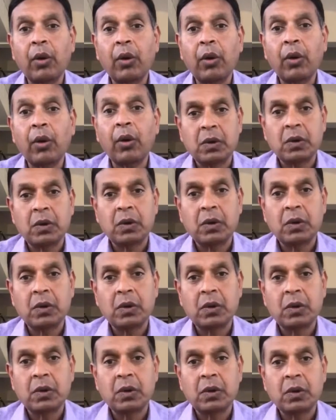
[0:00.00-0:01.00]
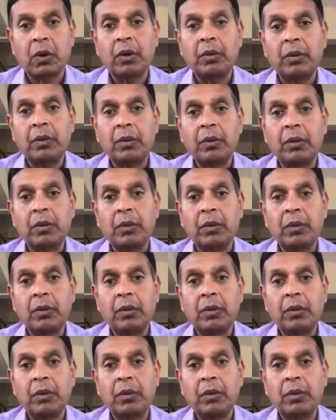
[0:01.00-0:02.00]
which is called
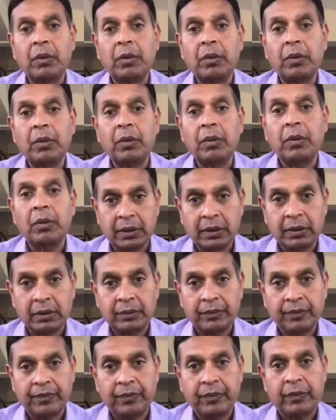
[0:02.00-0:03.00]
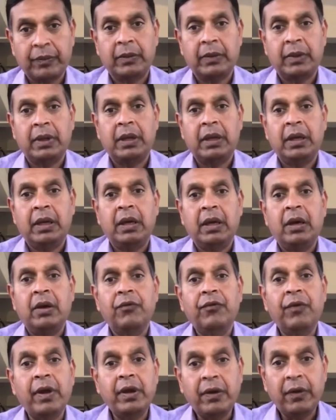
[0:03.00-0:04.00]
nodulator.
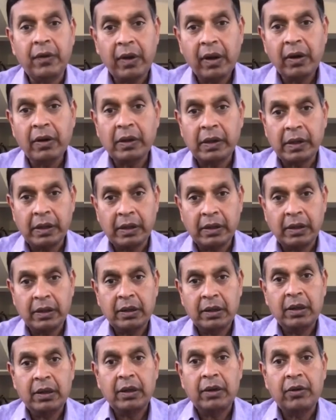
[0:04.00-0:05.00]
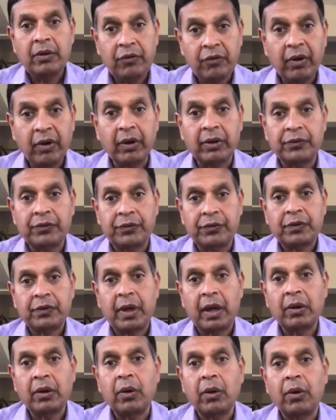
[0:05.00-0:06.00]
Very rarely, drugs
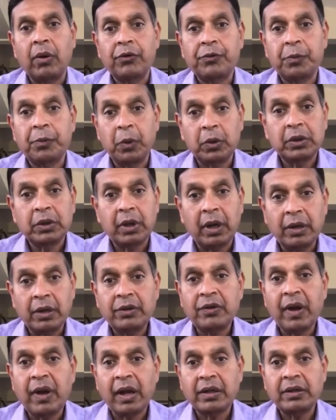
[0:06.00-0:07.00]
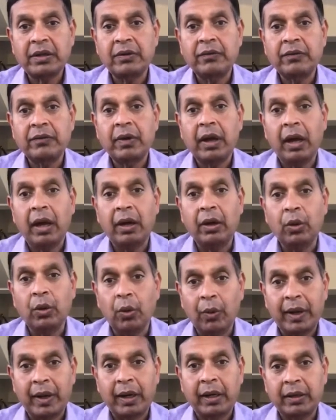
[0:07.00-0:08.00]
can cause both underactive and
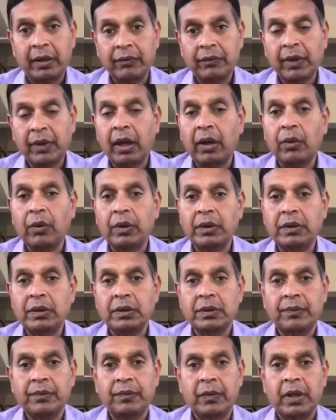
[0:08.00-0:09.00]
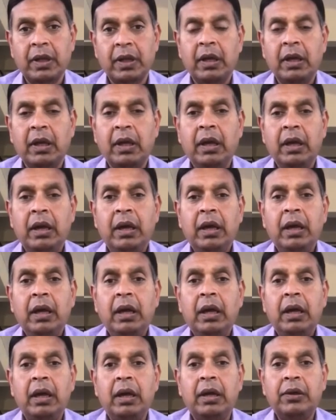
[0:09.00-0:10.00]
overactive thyroid.
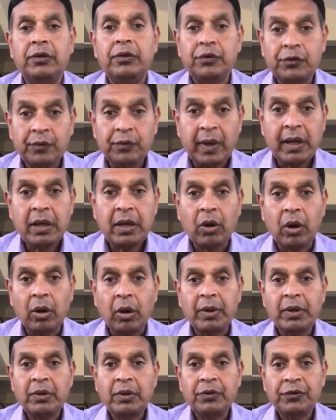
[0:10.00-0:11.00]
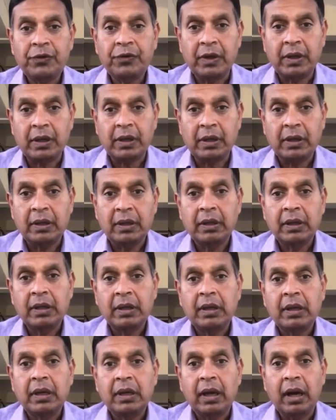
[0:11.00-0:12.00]
It is very common to see
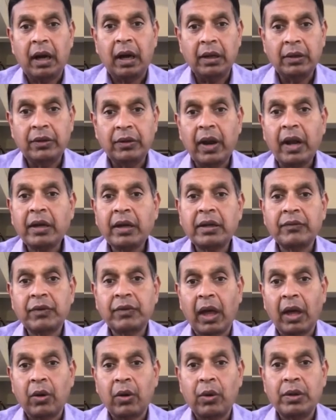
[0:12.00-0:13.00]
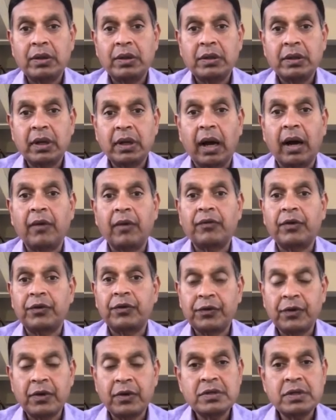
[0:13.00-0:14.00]
underactive thyroid after
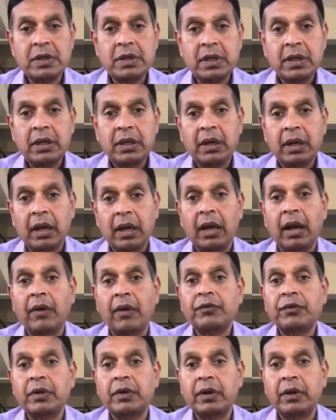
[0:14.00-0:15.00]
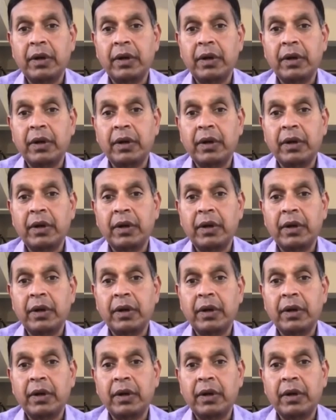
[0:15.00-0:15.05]
surgery and after